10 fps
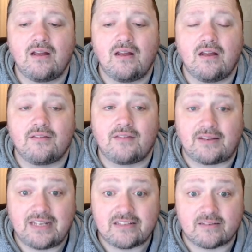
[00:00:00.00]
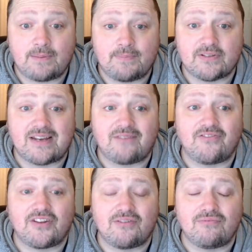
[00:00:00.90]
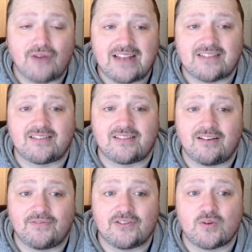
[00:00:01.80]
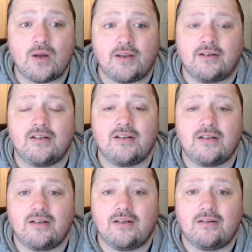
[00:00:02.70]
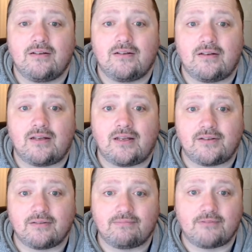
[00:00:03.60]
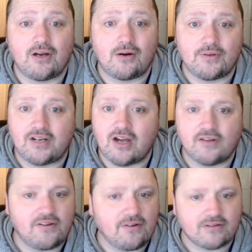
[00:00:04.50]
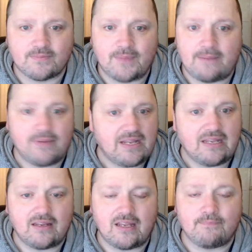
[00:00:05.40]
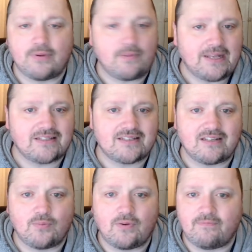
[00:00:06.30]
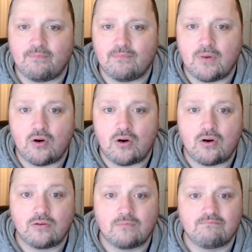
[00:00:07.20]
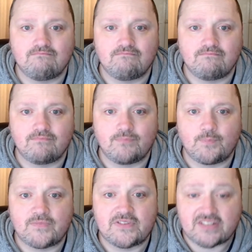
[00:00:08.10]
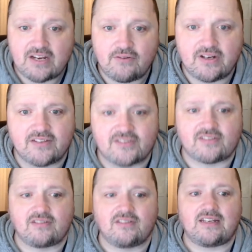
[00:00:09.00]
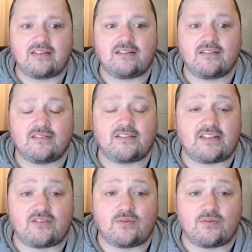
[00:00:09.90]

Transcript: that need to be put out for the rest of the squad, and code of conduct may be implemented with more serious situ